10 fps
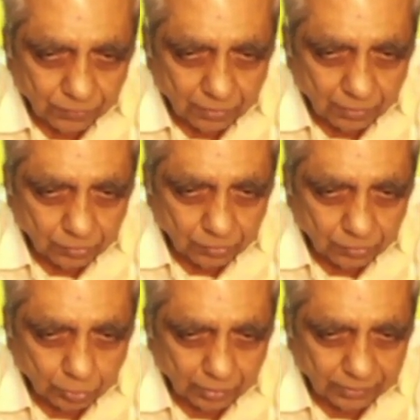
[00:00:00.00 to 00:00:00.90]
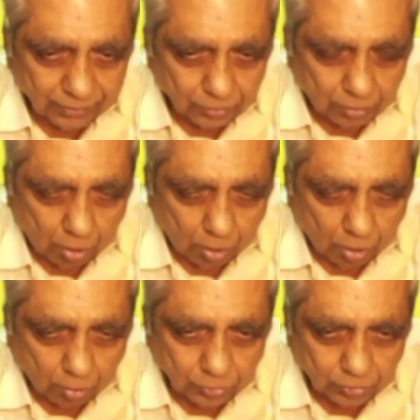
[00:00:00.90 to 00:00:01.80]
now
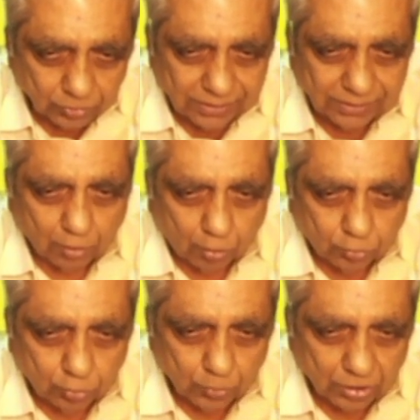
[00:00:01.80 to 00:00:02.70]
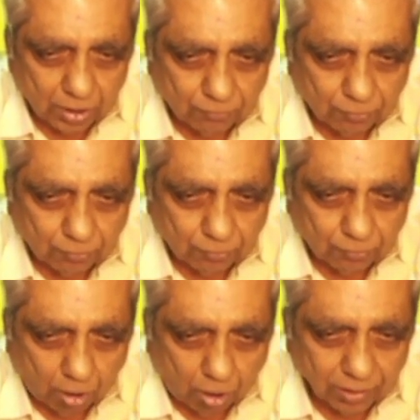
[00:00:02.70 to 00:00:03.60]
see the contribution of all.
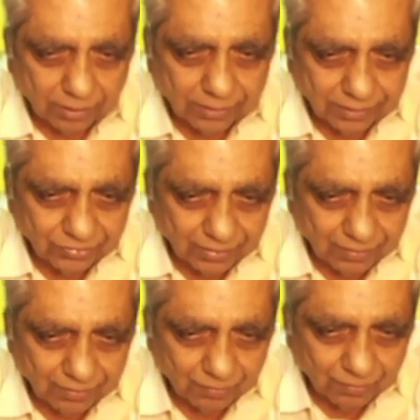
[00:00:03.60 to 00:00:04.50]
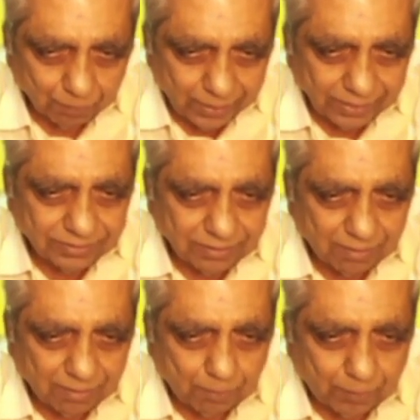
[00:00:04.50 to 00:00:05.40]
Make the
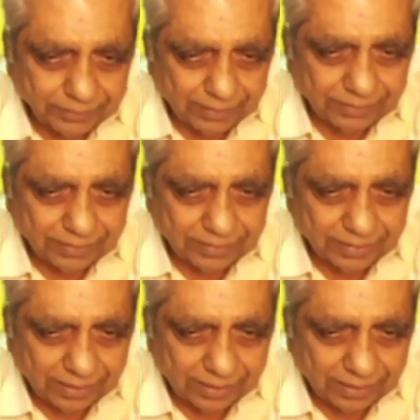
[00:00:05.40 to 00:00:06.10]
percentage error in X to